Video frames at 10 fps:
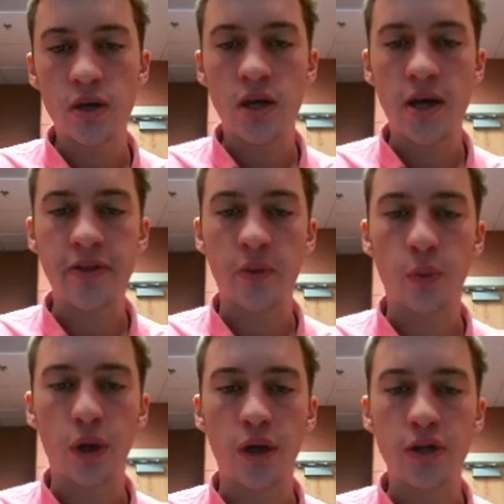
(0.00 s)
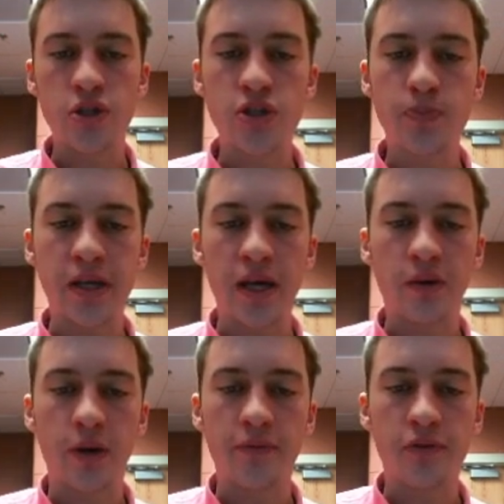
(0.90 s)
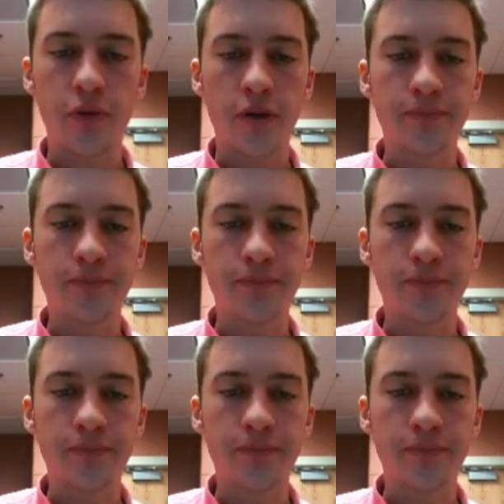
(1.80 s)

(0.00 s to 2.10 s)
and then we just began wave three.